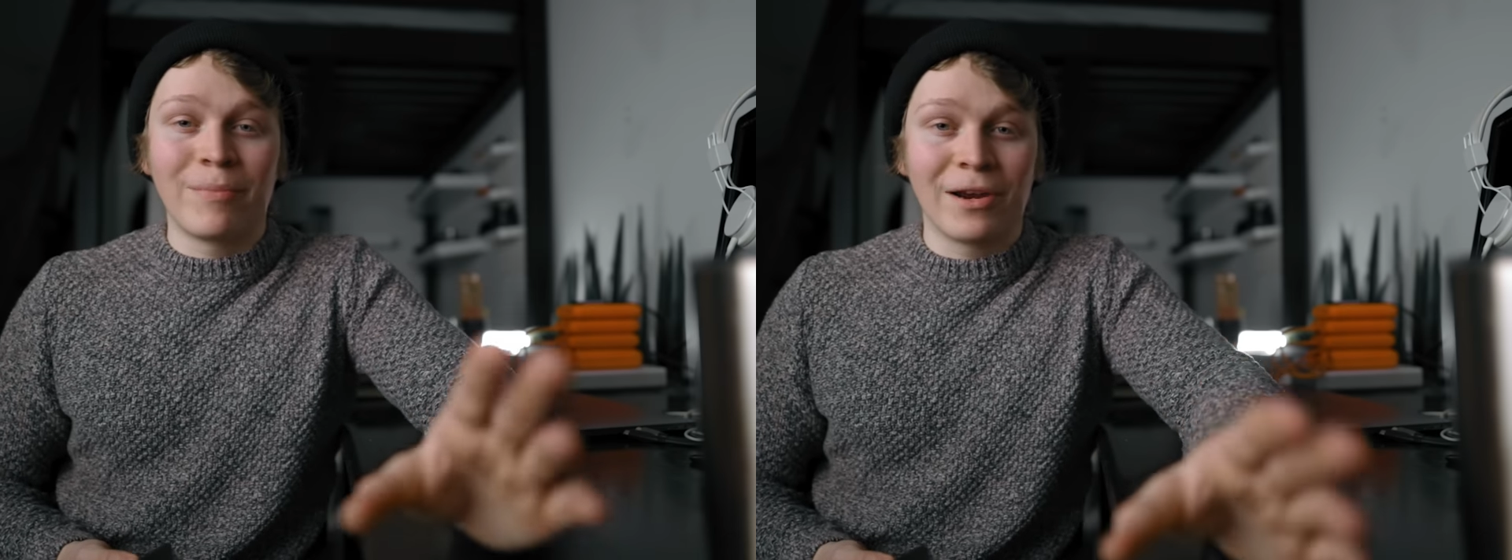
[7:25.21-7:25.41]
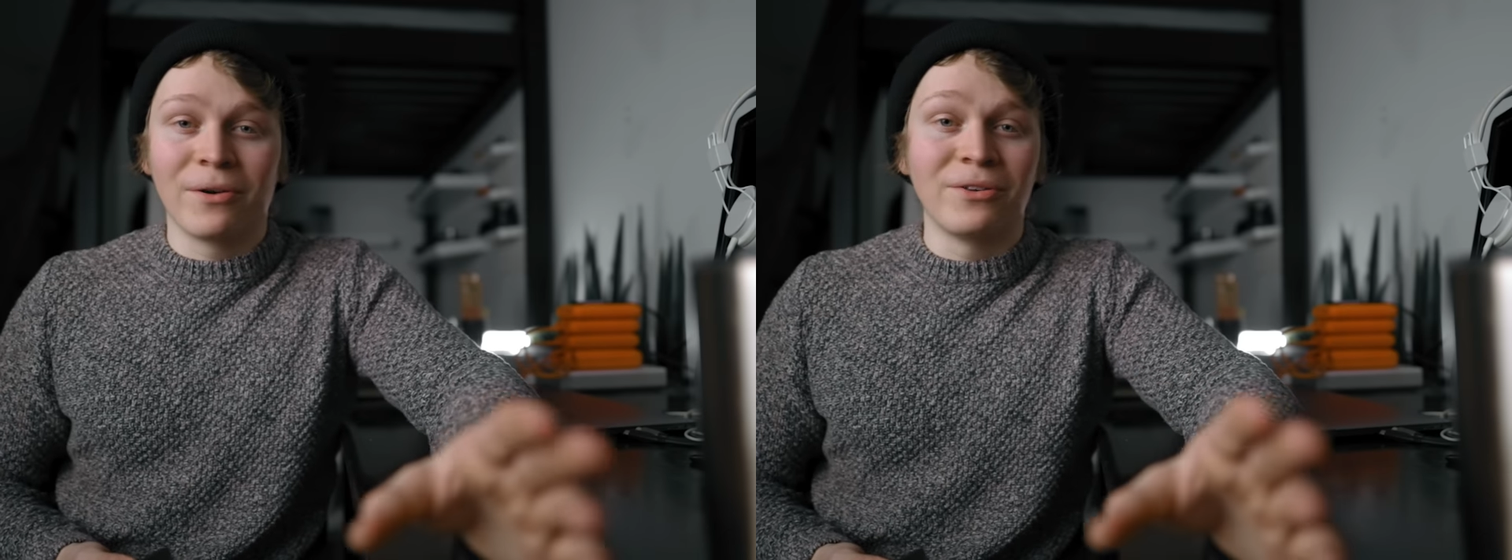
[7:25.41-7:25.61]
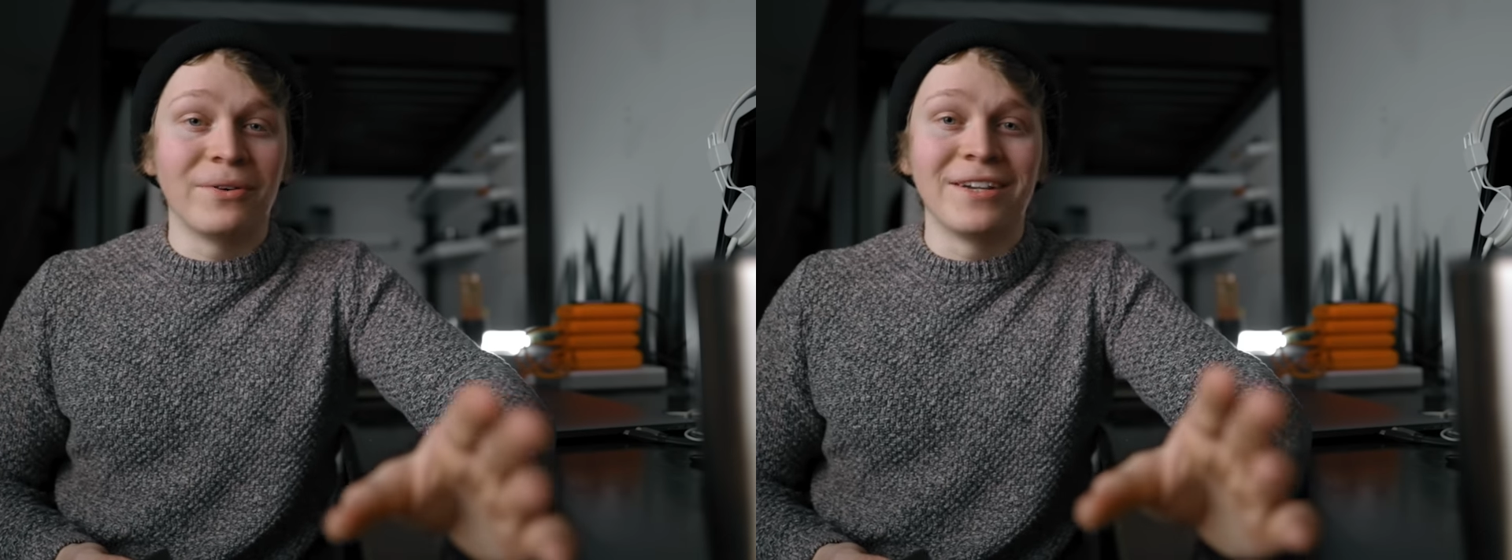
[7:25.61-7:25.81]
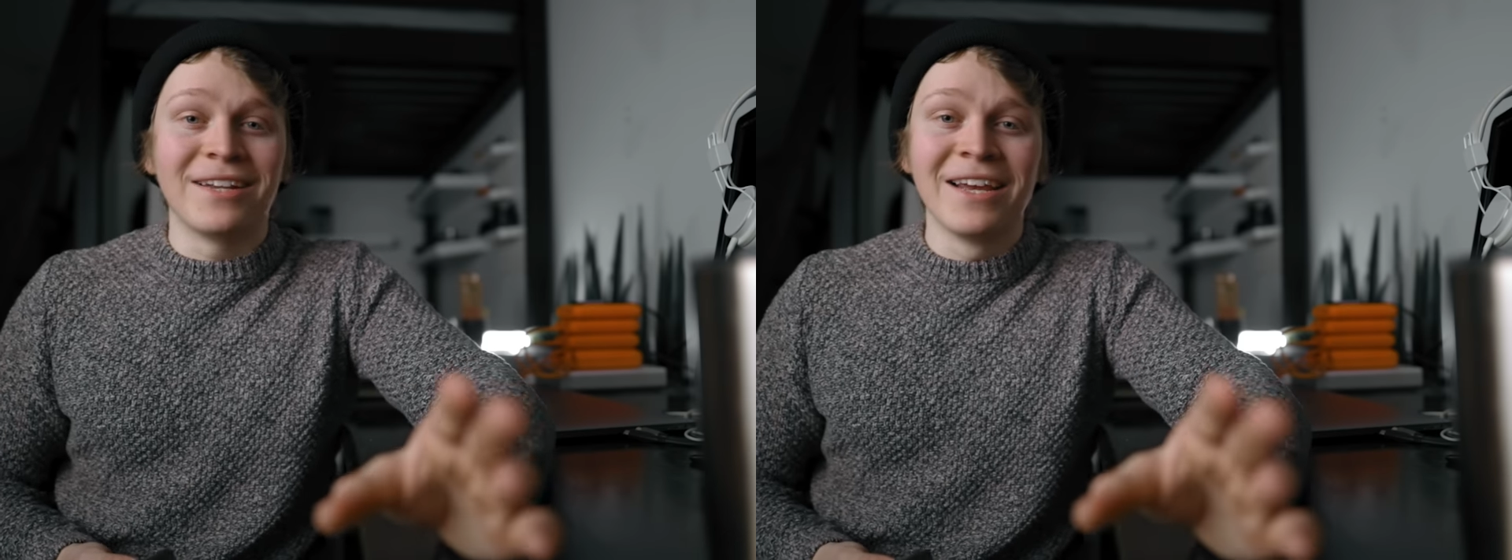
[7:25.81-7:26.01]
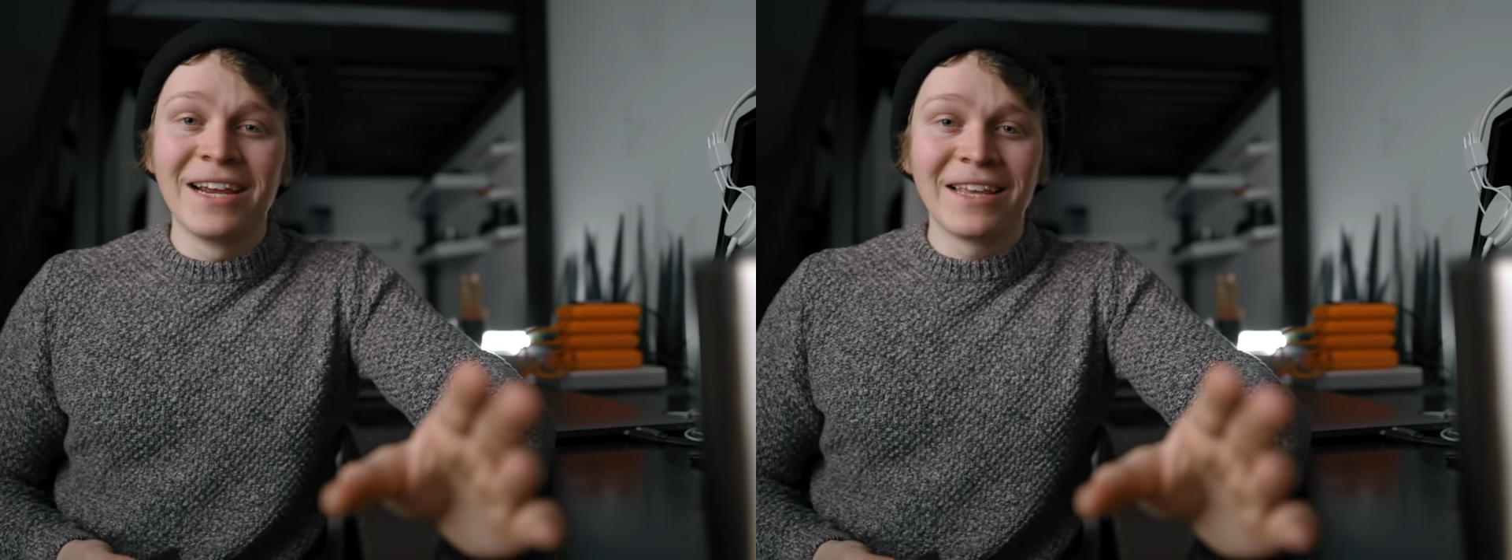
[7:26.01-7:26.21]

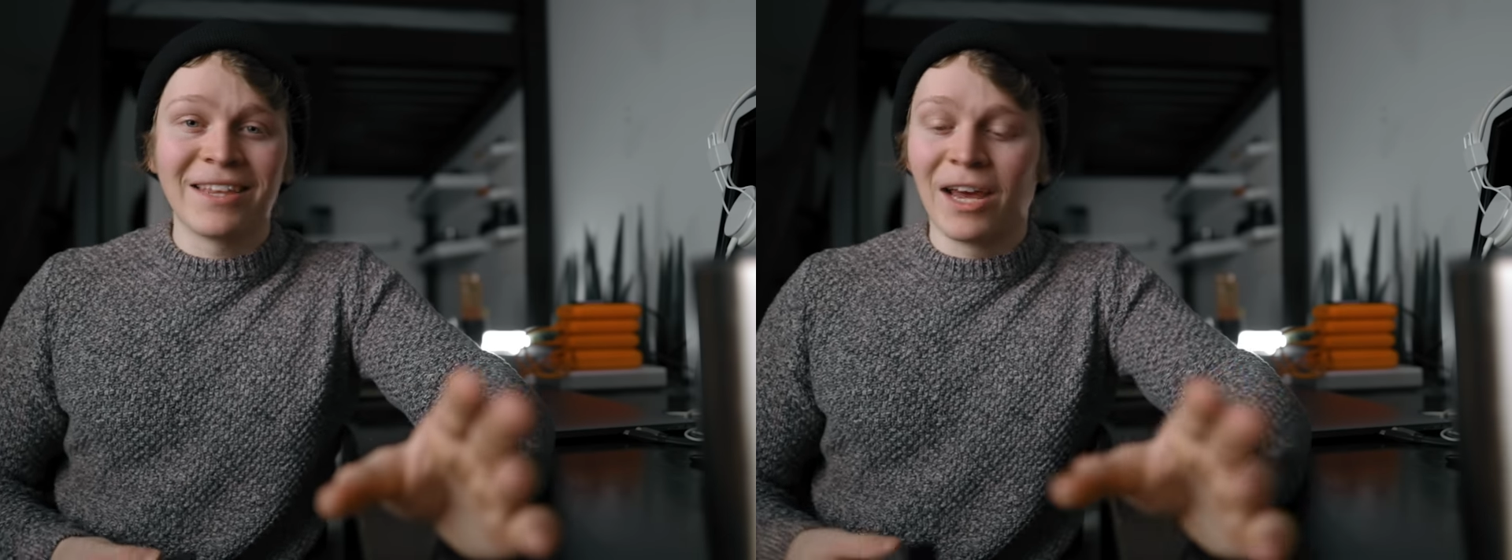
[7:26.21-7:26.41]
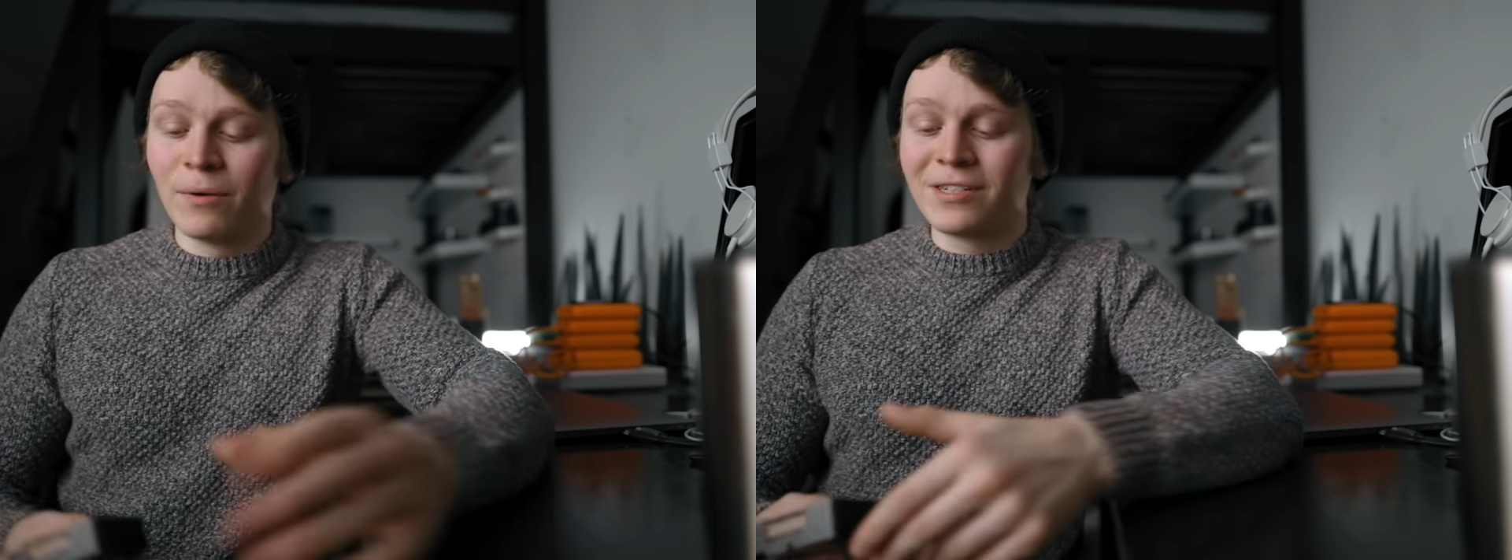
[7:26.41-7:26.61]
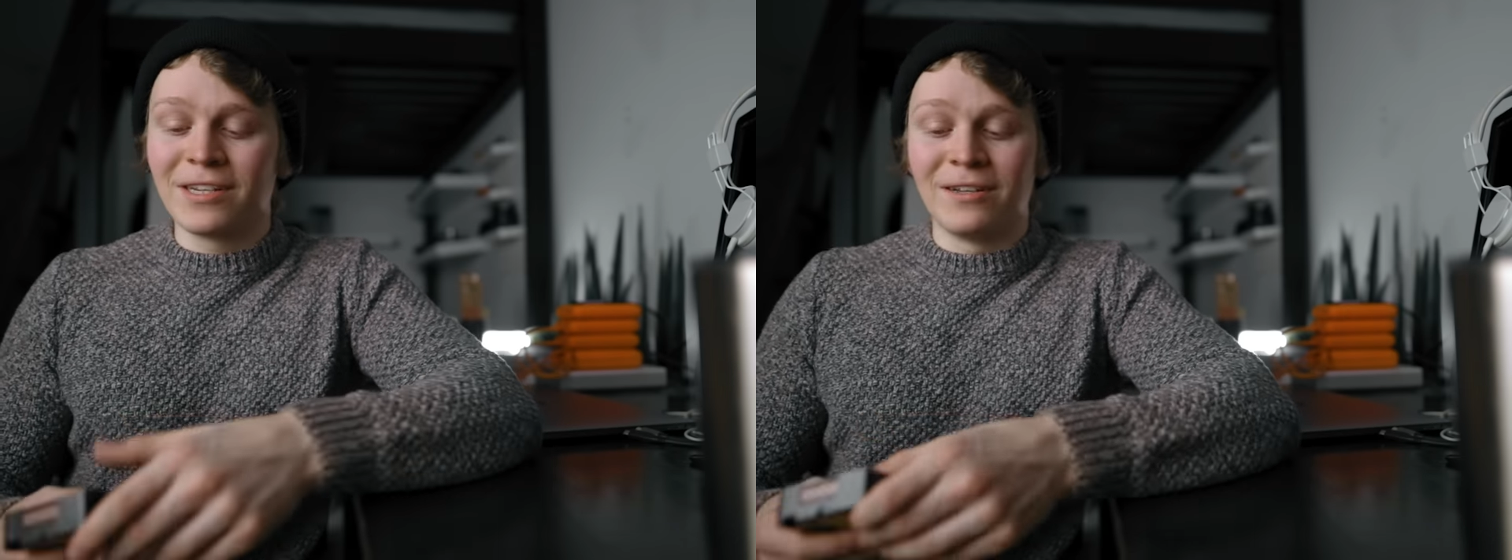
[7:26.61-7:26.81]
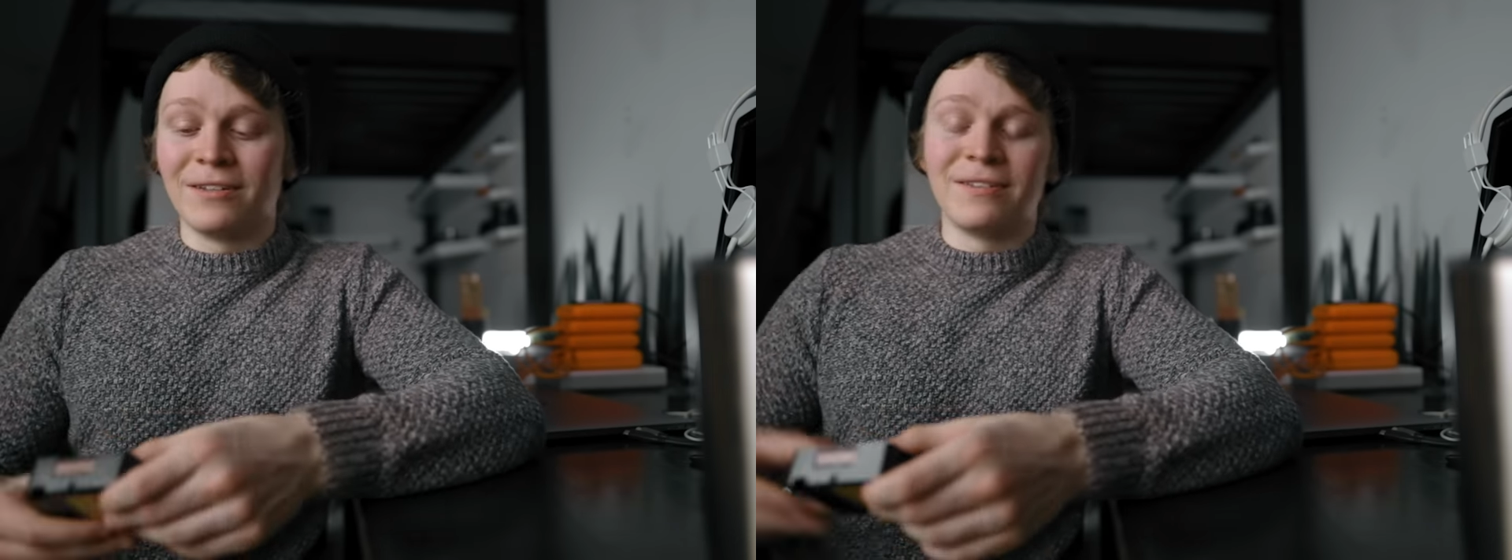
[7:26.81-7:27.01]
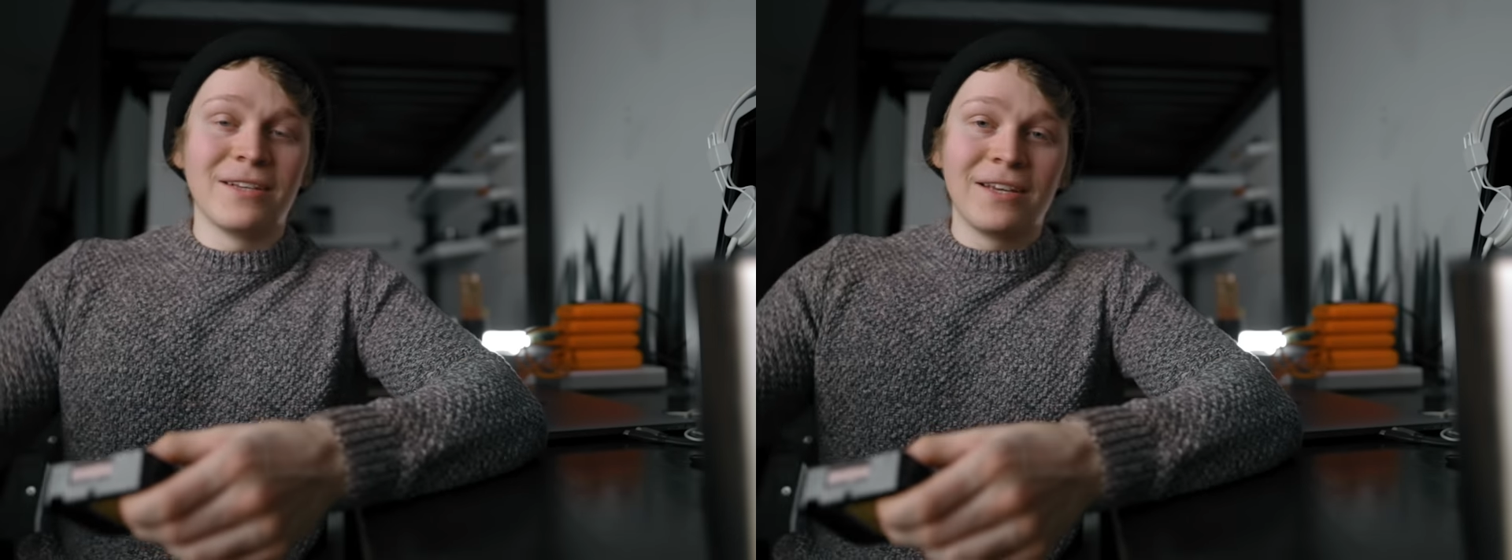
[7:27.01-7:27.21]
paranoid that I was gonna,